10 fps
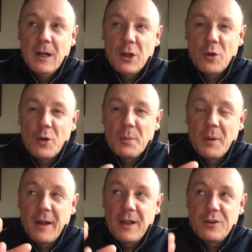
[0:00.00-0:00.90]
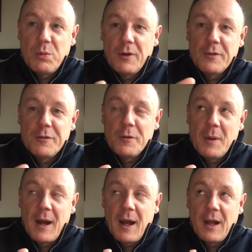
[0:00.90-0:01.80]
You know, but each one of them
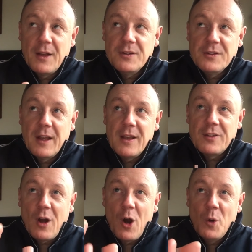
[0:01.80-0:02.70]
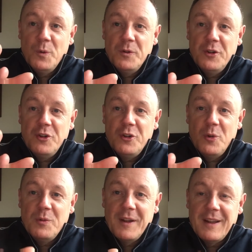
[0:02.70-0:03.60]
has its own
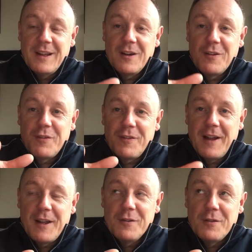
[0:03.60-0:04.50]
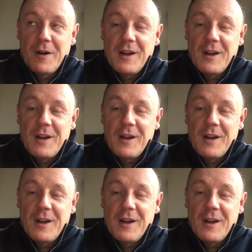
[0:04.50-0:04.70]
unique flavour,